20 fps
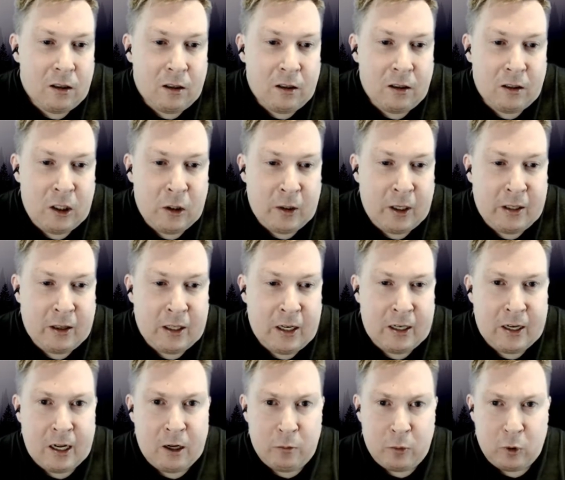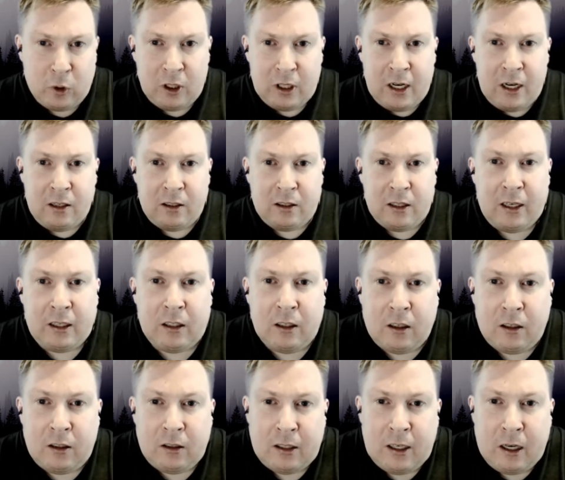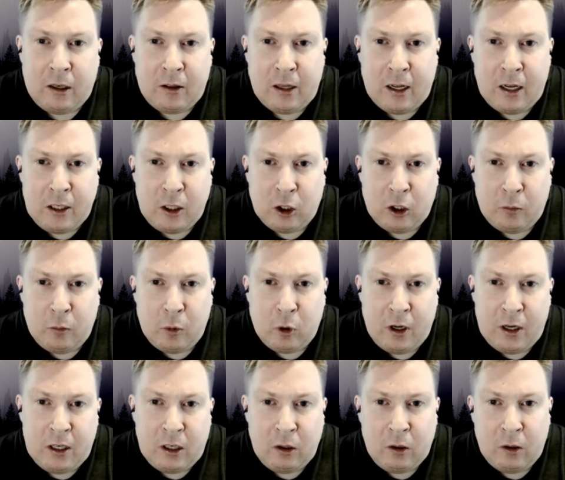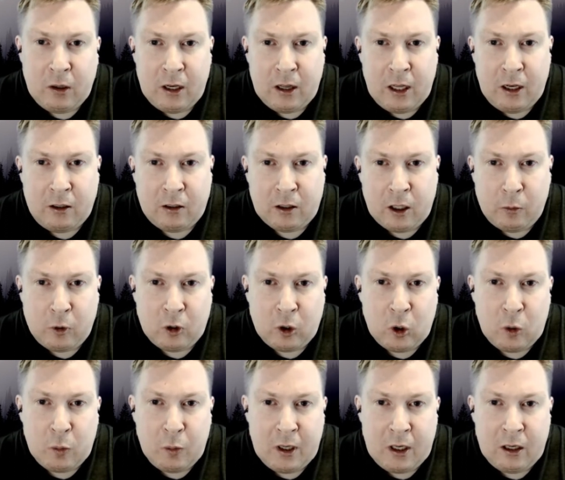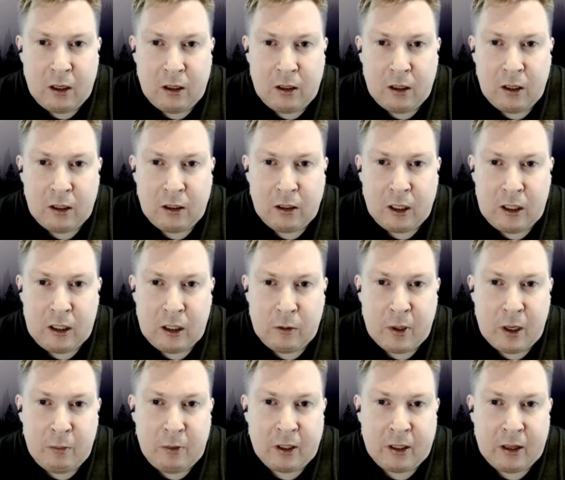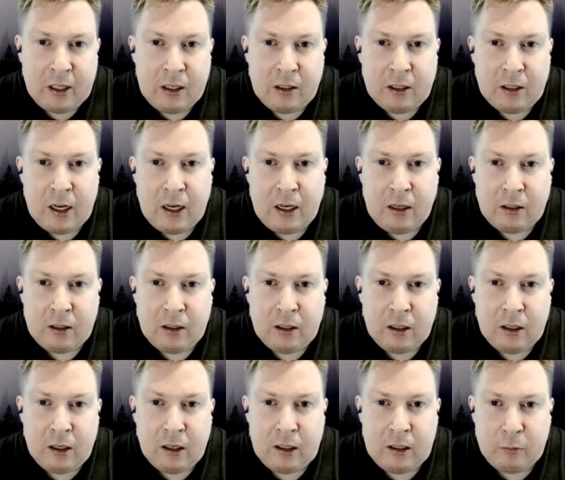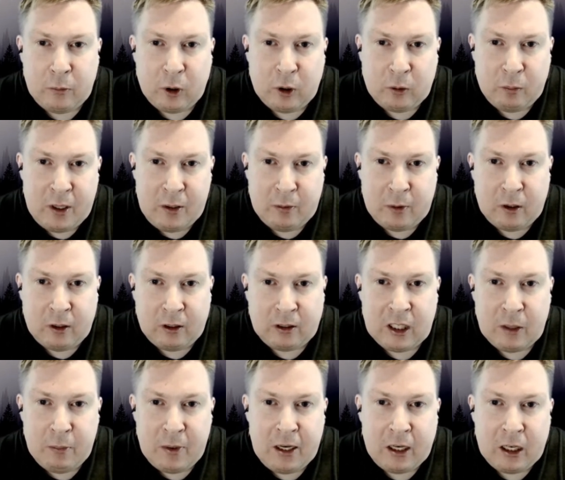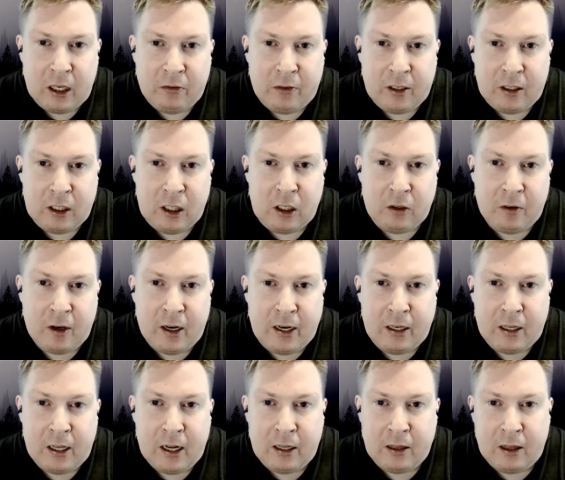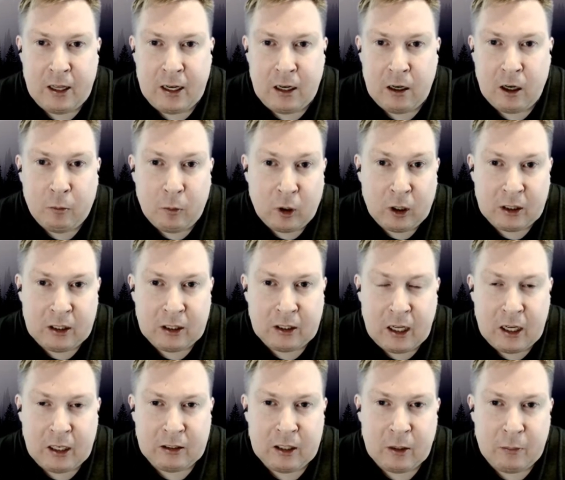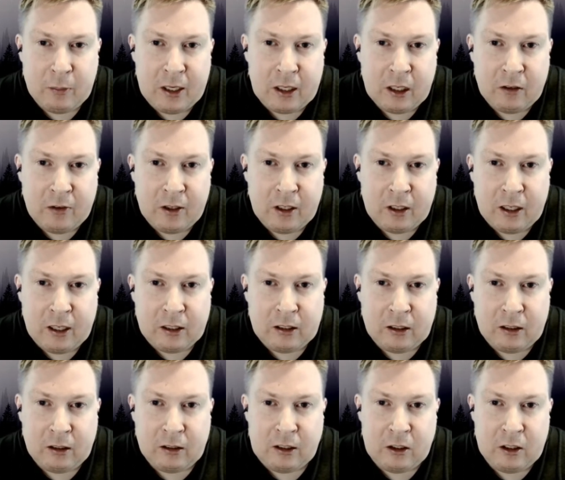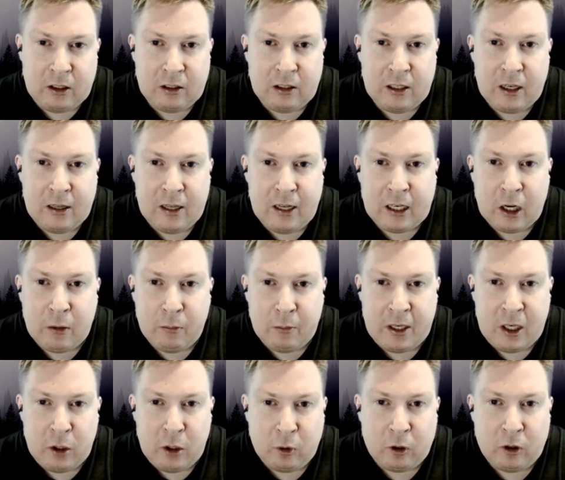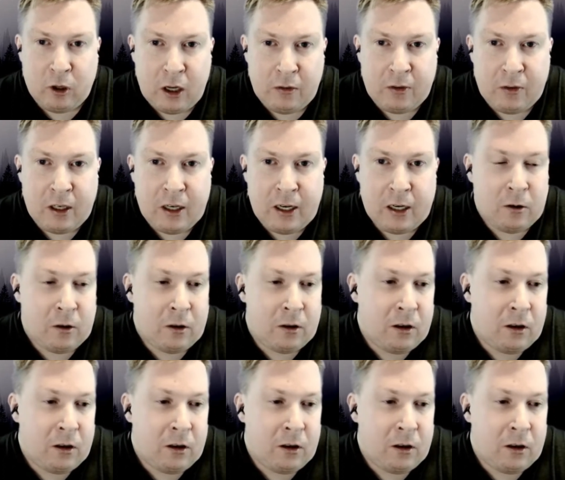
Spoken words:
Do you get that now nowadays? Like, now that you're more into it and things are more open in the public these days and more people are accepting of it, do you find that they are more accepting of it? Like you just said, they come to you more often now.